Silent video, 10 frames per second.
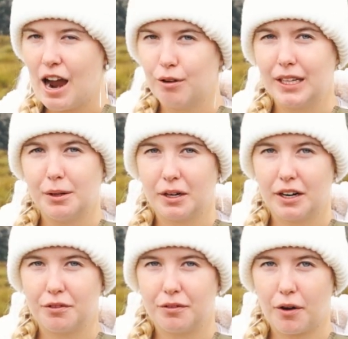I really want
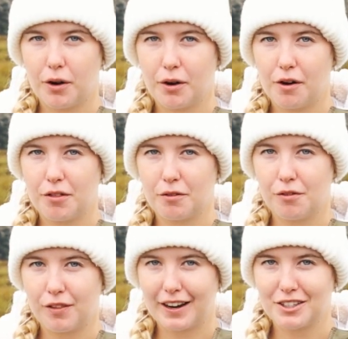a photo of the
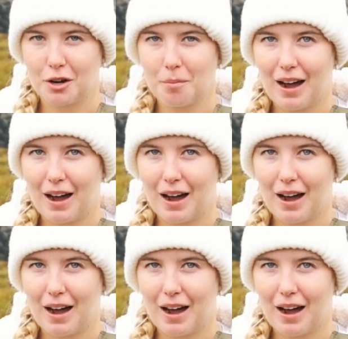reflection,